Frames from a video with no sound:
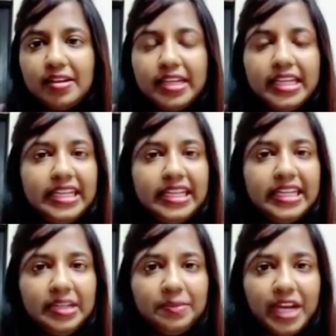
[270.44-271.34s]

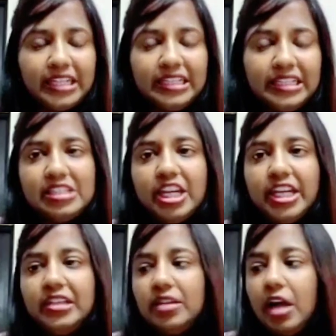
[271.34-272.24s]
healing practice
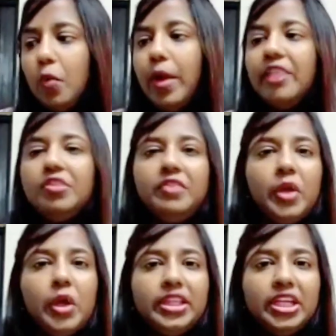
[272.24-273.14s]
right now. Everyone
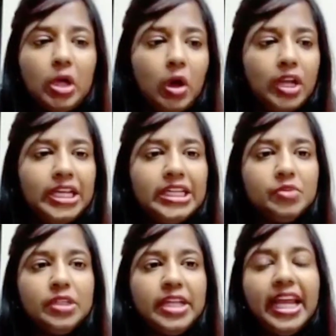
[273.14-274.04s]
on the call, it
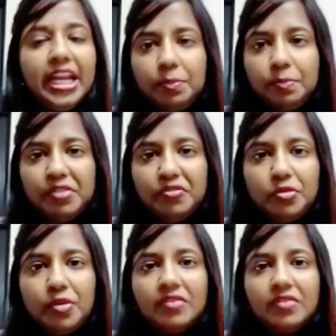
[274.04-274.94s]
would help if you
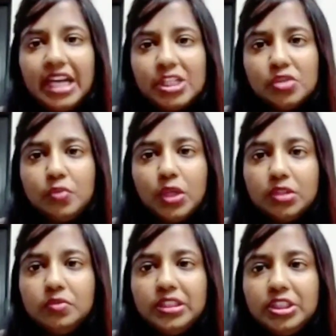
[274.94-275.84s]
have a glass of water
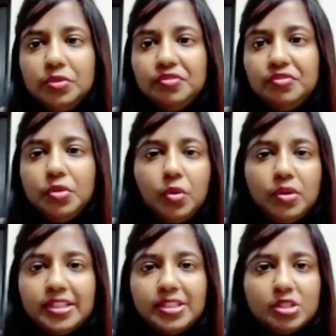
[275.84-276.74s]
with you. If you don't,
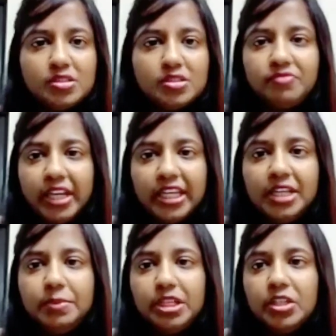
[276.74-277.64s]
it's
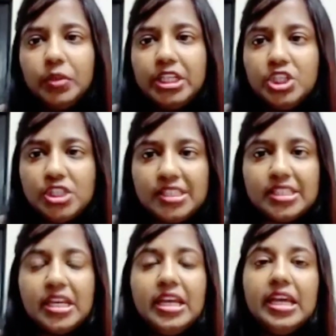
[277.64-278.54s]
fine, but you can just
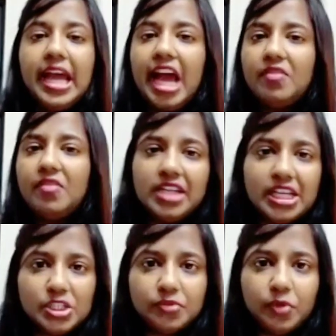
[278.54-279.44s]
have a
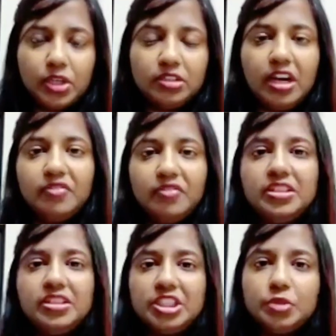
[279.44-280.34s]
glass of water after
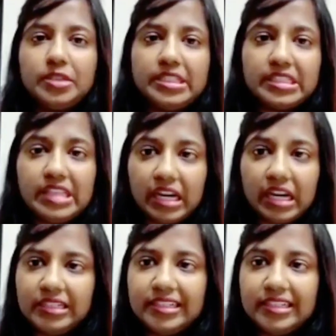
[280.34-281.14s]
the ritual is done.